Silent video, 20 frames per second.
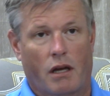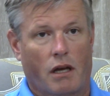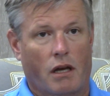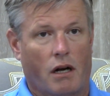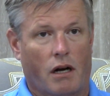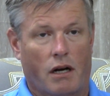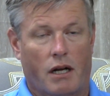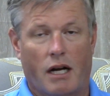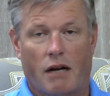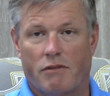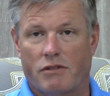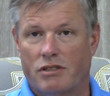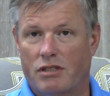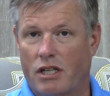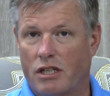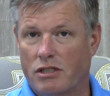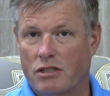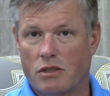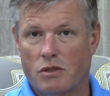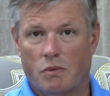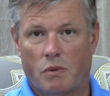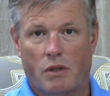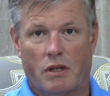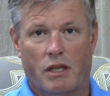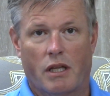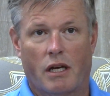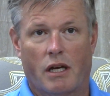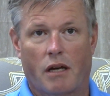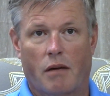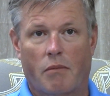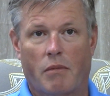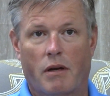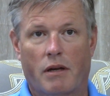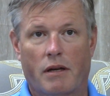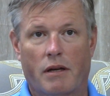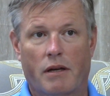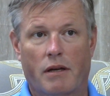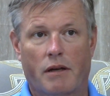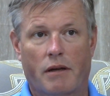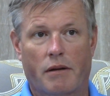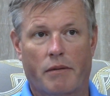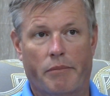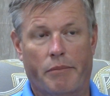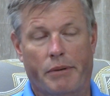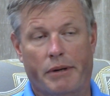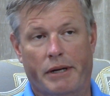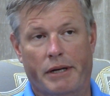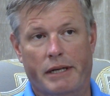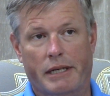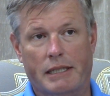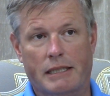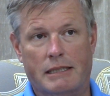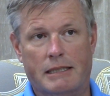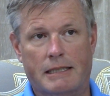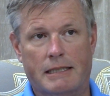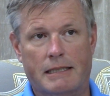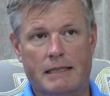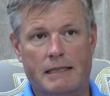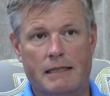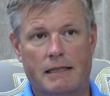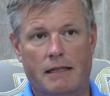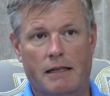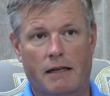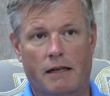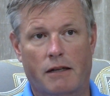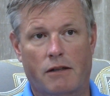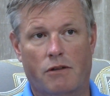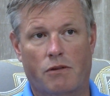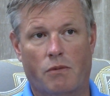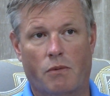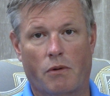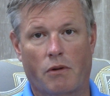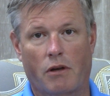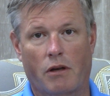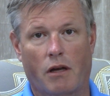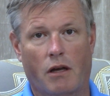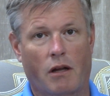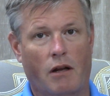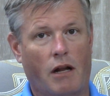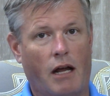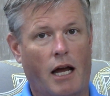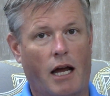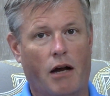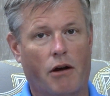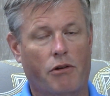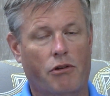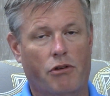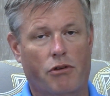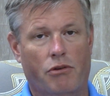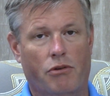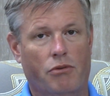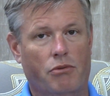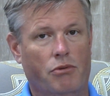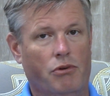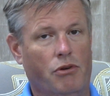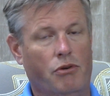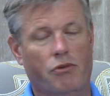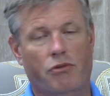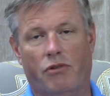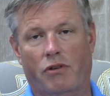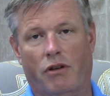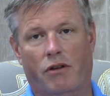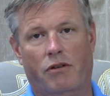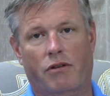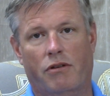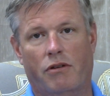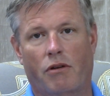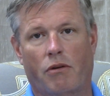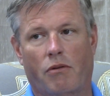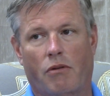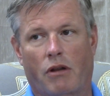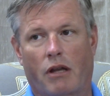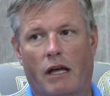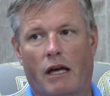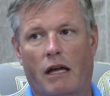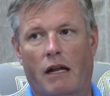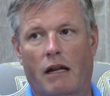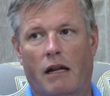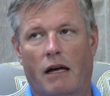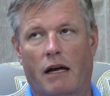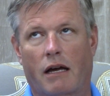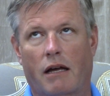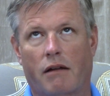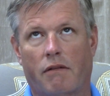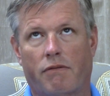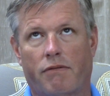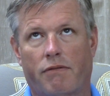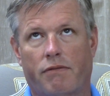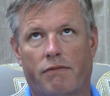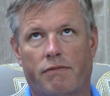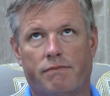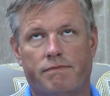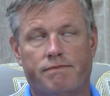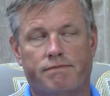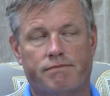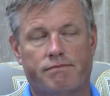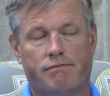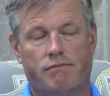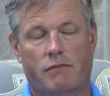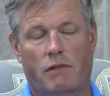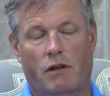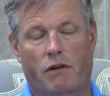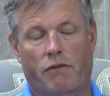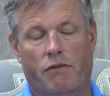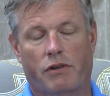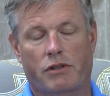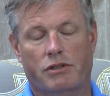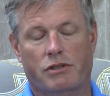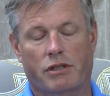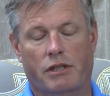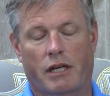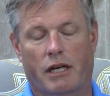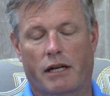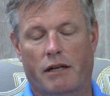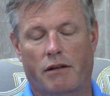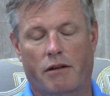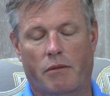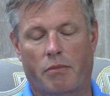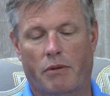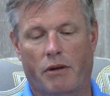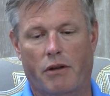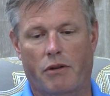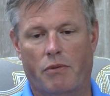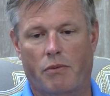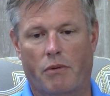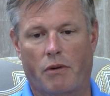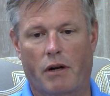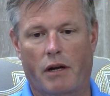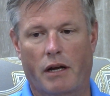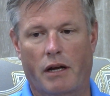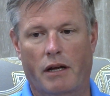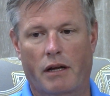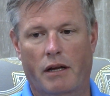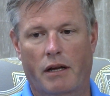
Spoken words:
our conversations with them, but it's really in how you use it. I've eventually got to the place where I